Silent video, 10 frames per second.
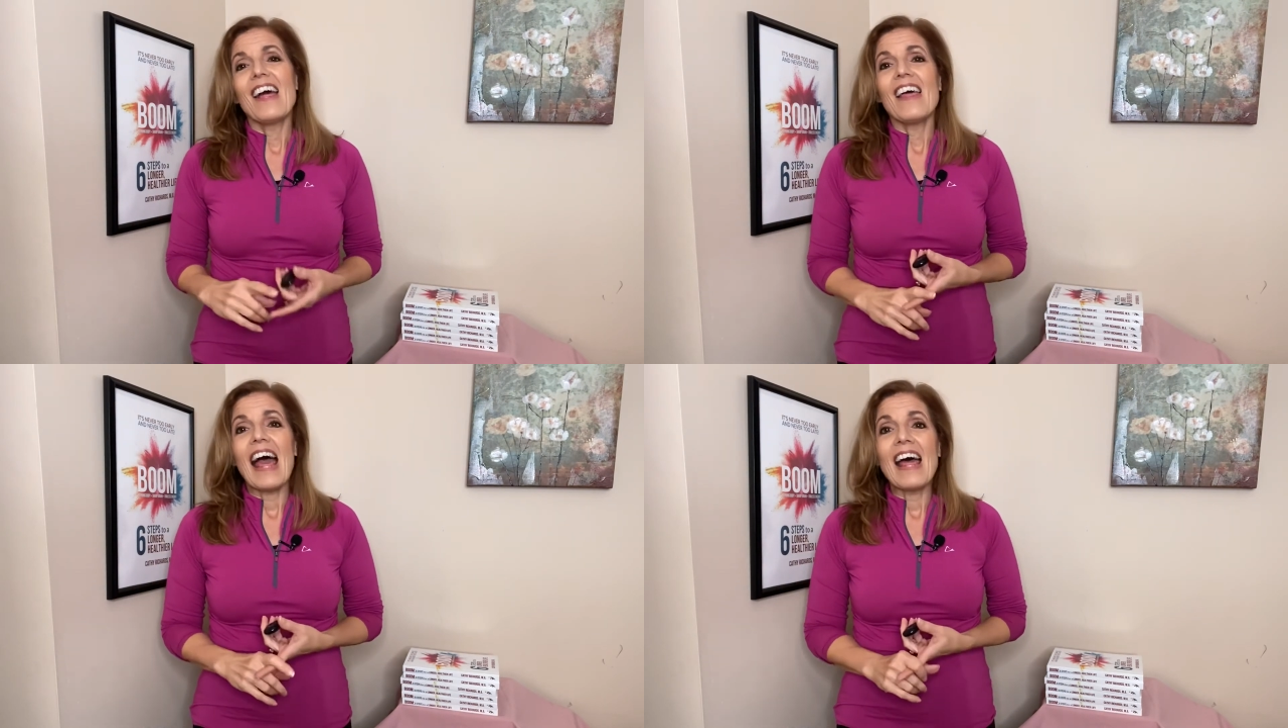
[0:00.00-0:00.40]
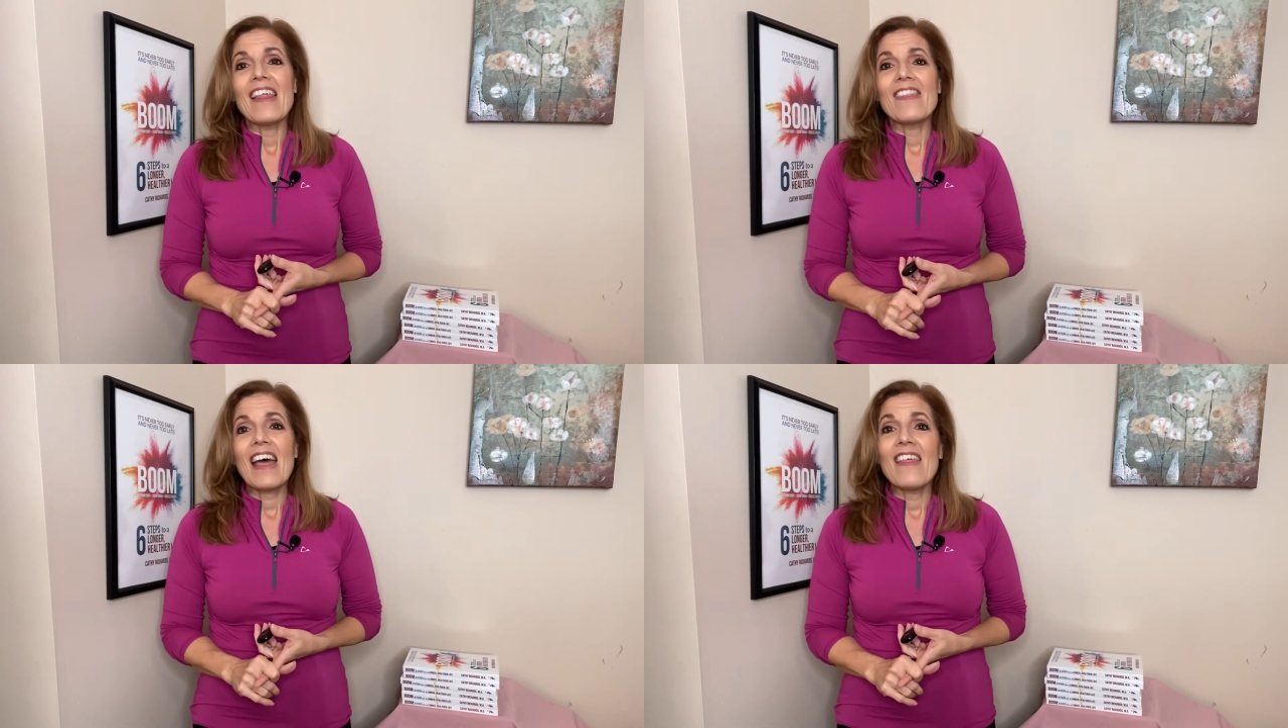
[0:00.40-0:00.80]

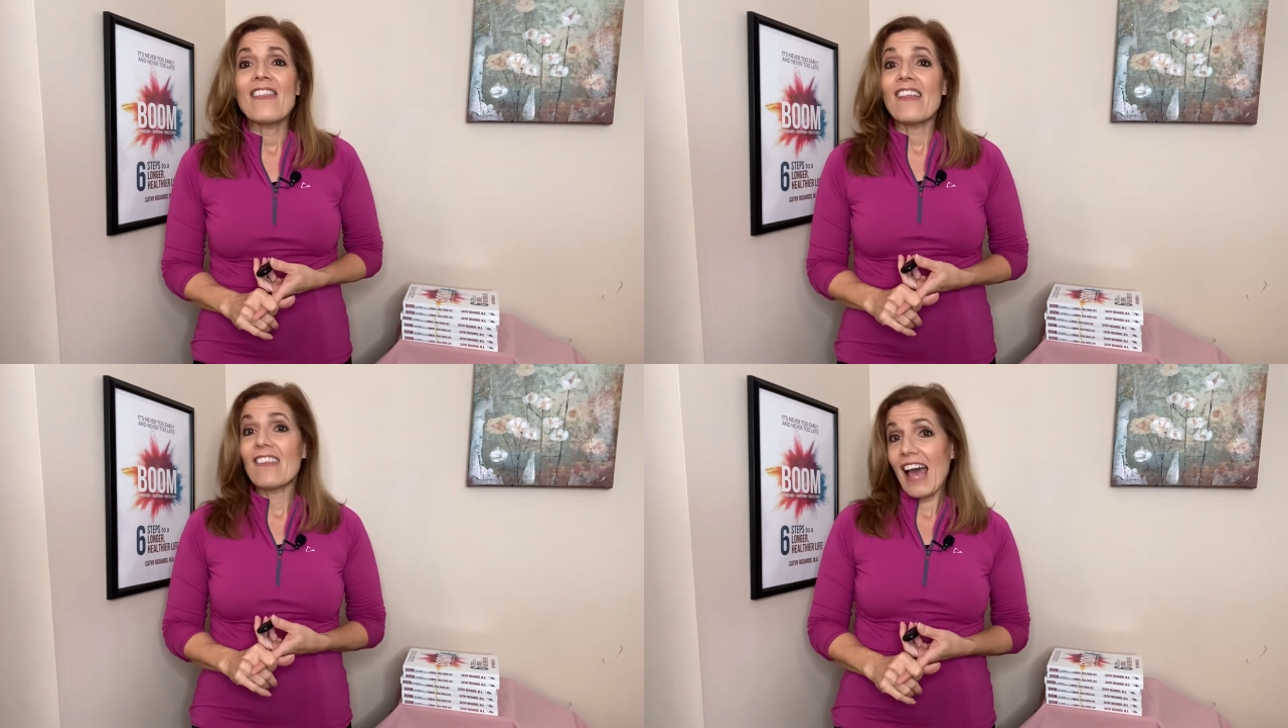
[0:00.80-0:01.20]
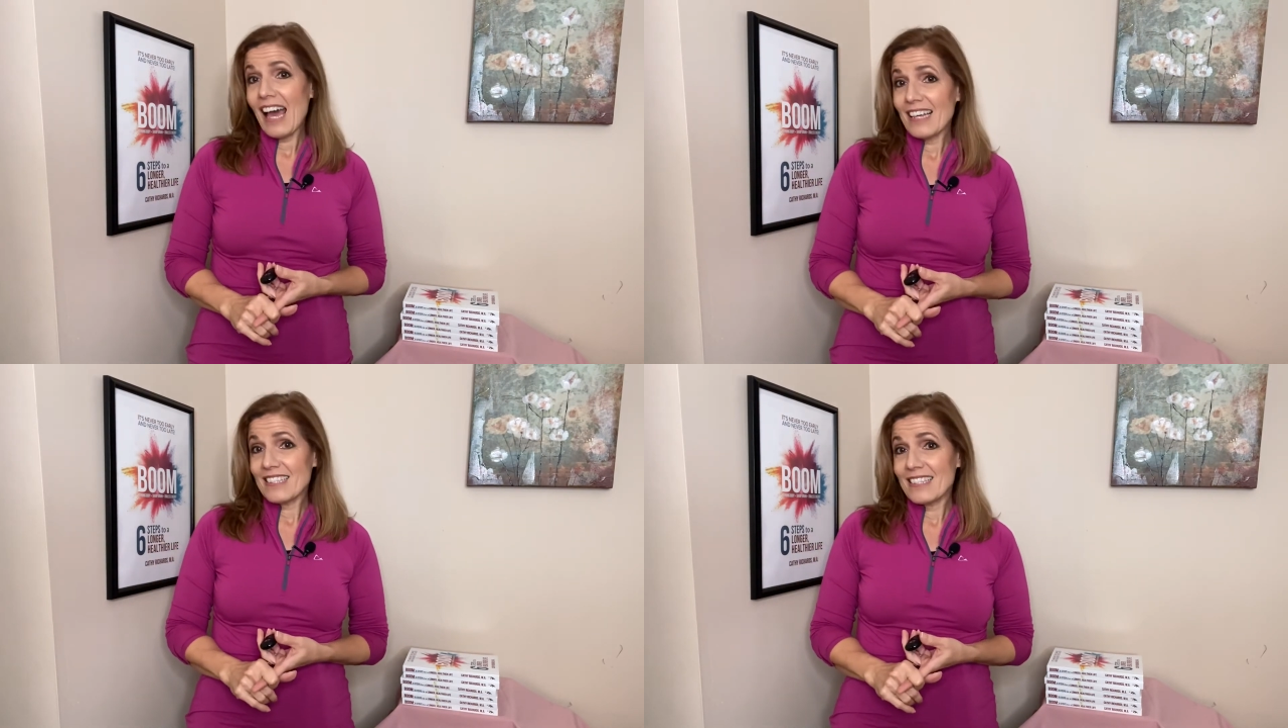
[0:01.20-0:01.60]
And then the
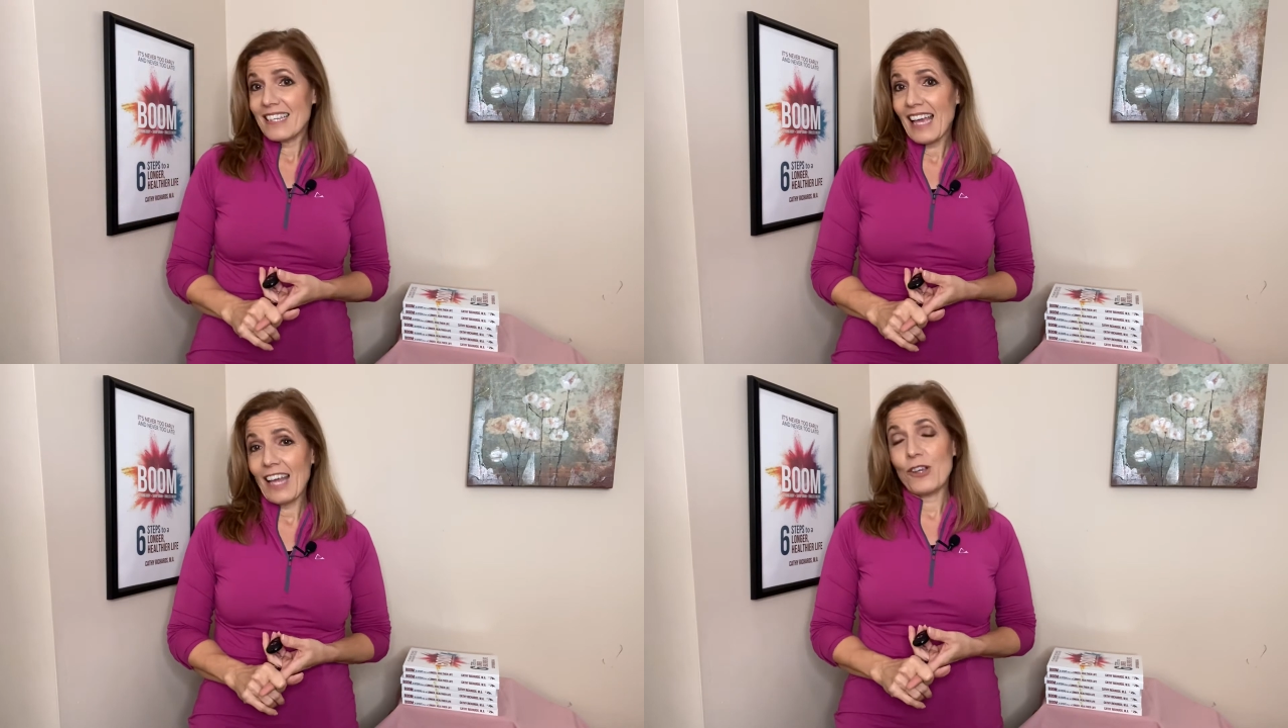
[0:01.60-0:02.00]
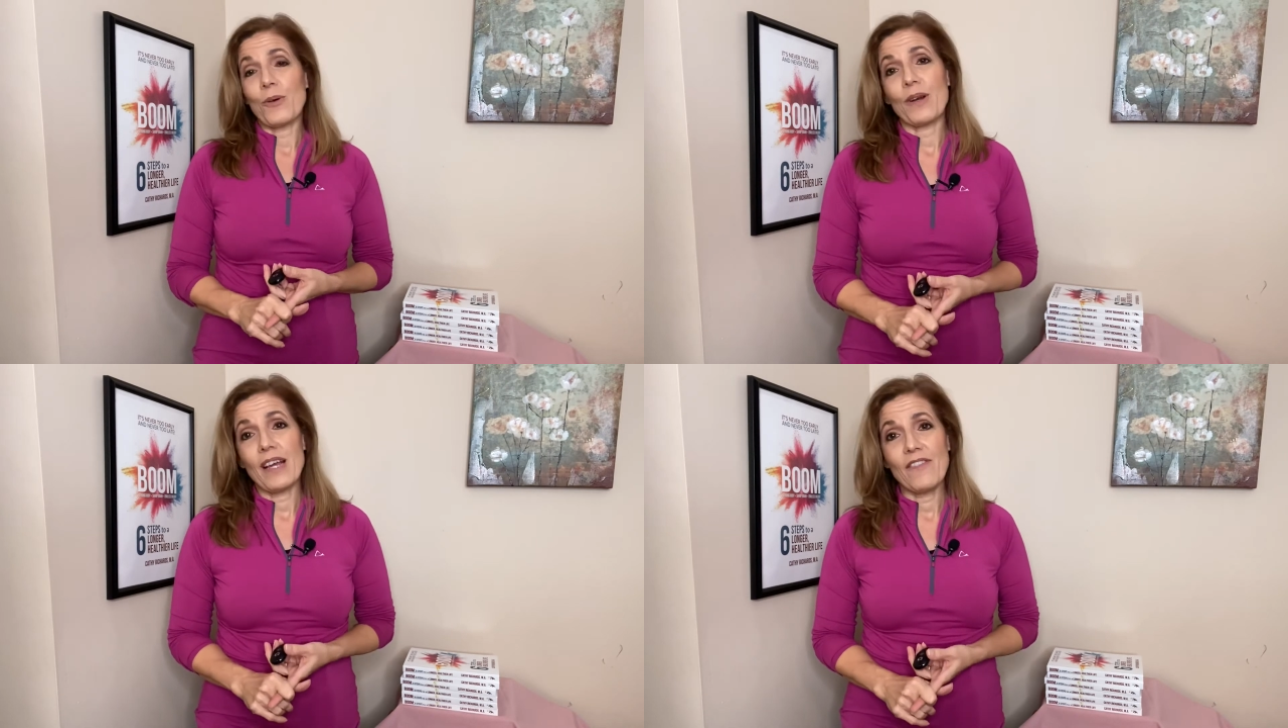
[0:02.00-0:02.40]
last
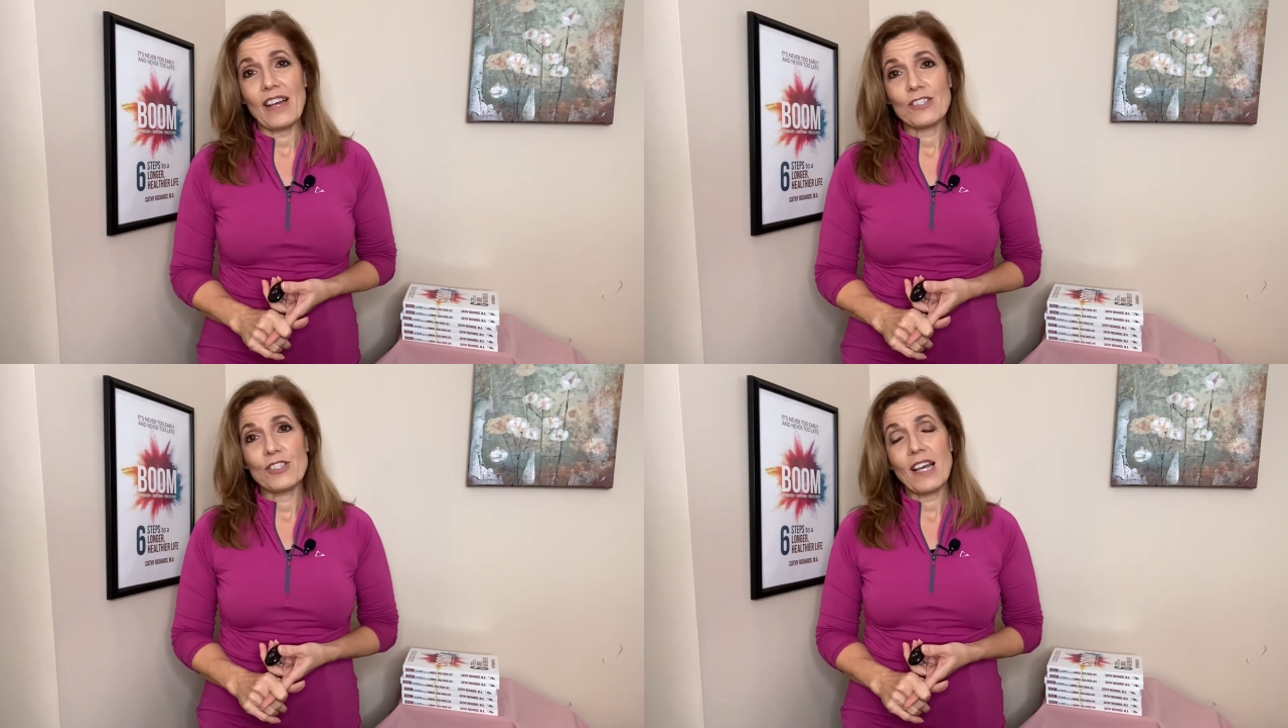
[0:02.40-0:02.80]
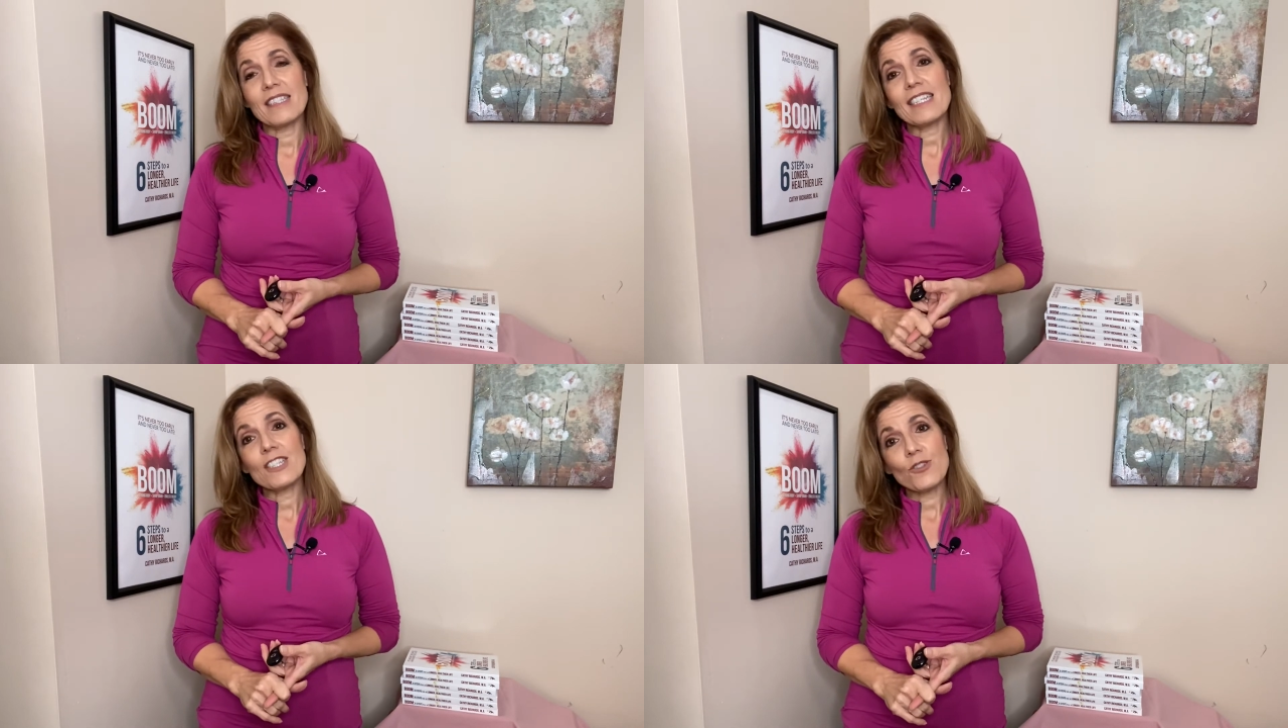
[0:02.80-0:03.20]
category of exercise
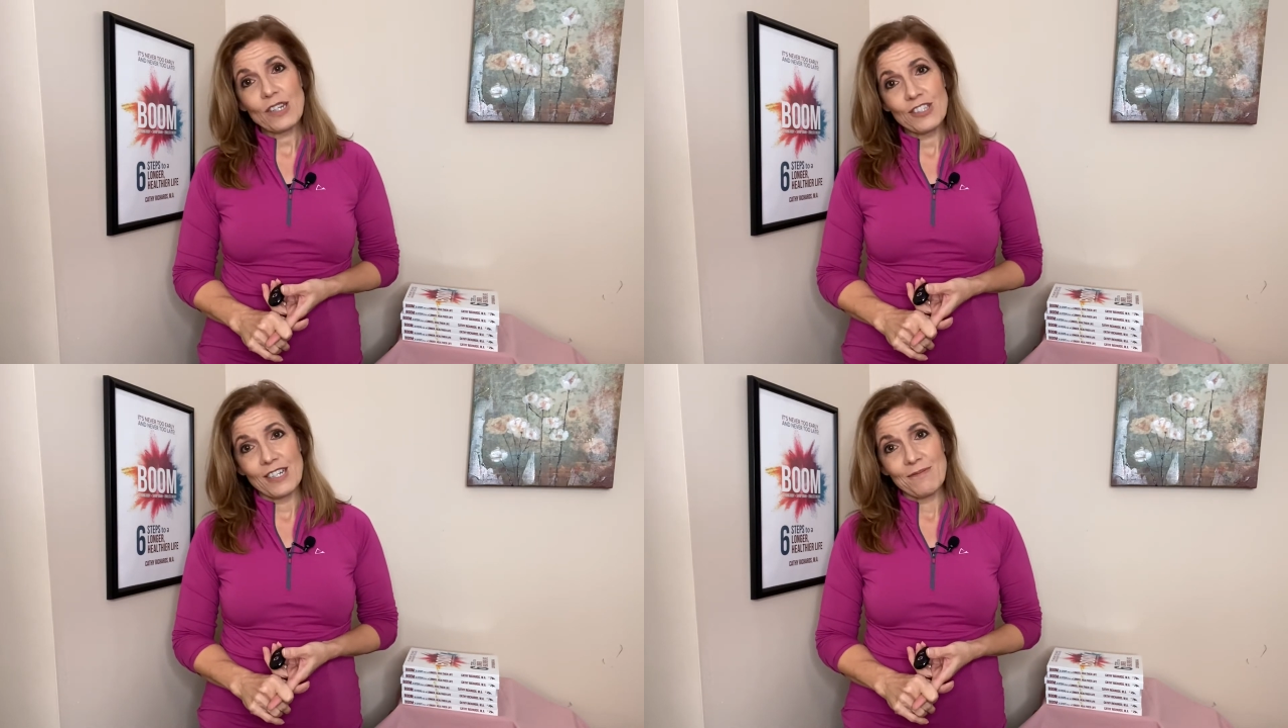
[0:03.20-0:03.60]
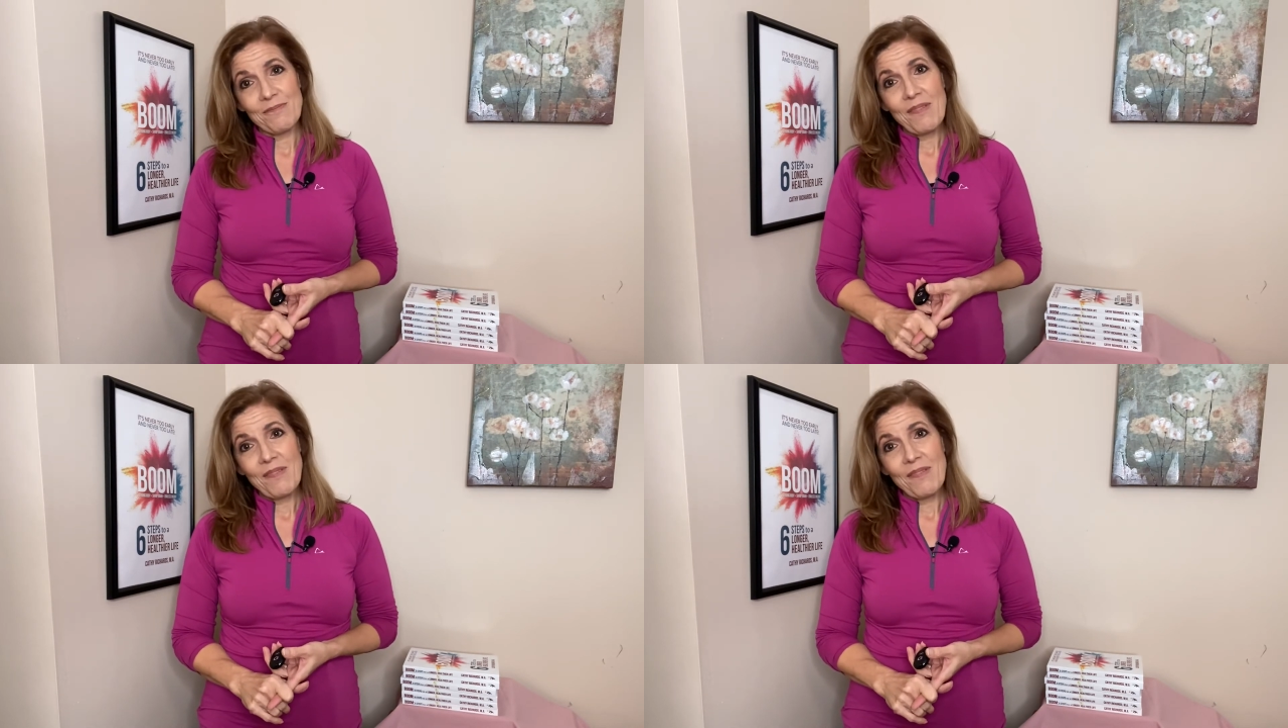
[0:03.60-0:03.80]
is stretching.